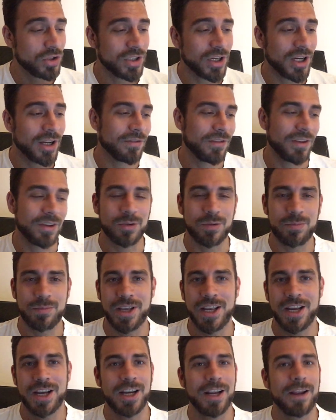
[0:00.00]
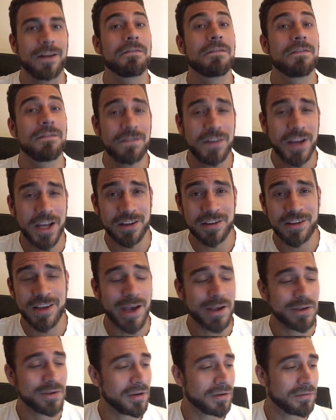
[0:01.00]
which I think would be a
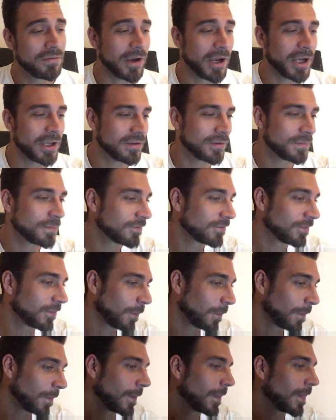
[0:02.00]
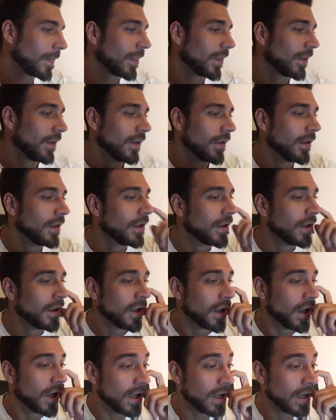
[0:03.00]
fantastic fight.
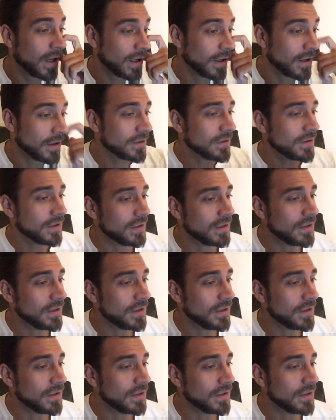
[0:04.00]
Uh,